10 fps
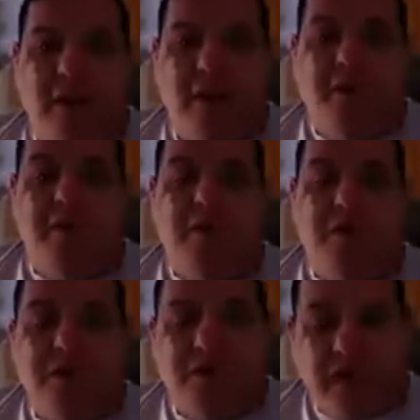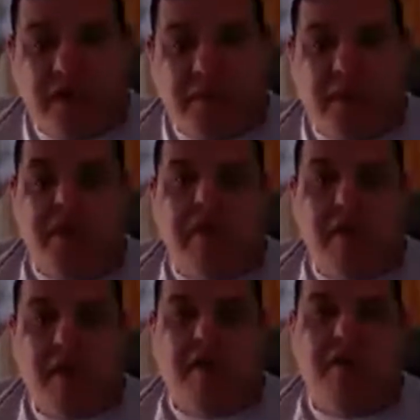to produce an
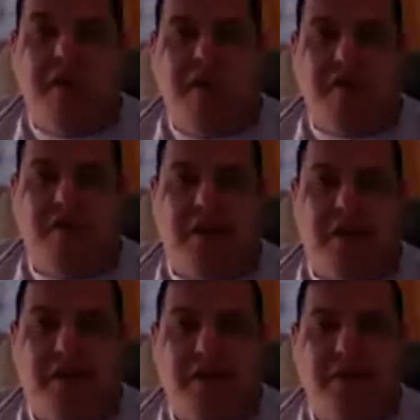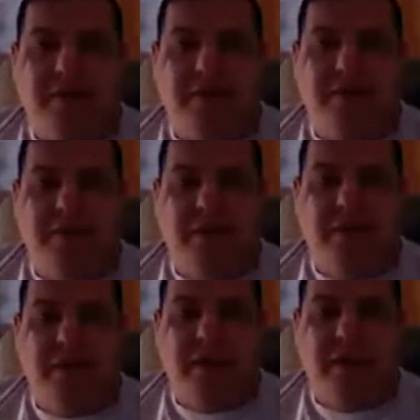abundant harvest of faith.
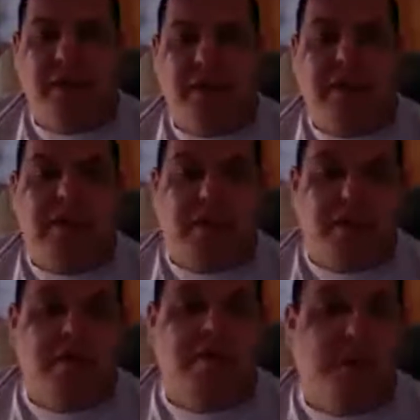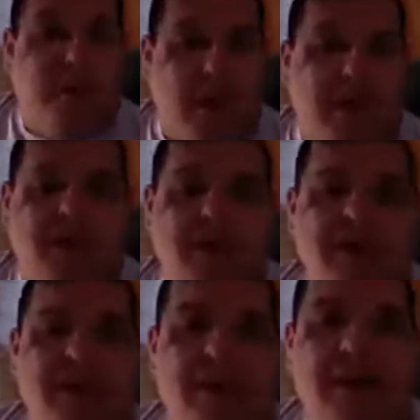Thank you for
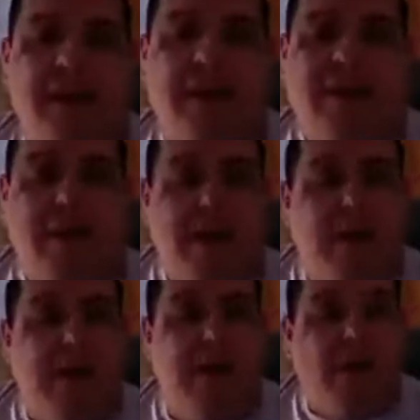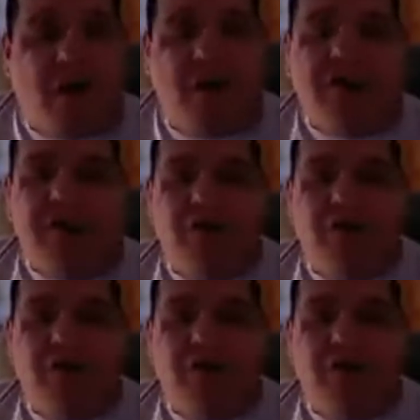watching, and thank you for all you